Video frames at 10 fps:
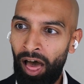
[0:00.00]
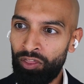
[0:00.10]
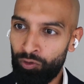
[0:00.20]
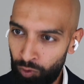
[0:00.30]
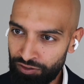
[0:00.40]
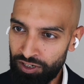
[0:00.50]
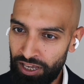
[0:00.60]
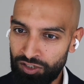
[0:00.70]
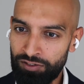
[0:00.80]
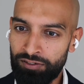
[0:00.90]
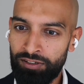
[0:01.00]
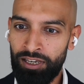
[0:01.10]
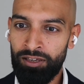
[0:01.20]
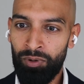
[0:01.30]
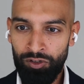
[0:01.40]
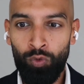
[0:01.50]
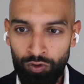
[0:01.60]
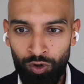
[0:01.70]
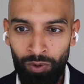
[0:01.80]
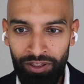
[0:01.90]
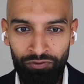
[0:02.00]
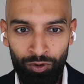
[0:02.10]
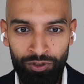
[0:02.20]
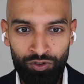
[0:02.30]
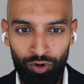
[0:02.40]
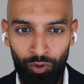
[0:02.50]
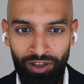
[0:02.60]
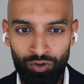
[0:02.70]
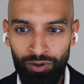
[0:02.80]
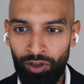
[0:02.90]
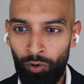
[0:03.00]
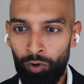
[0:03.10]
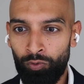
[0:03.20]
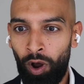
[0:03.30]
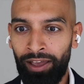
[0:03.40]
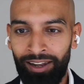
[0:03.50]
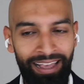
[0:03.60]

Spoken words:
that runs an agency, but is also an influencer and creator in their own right.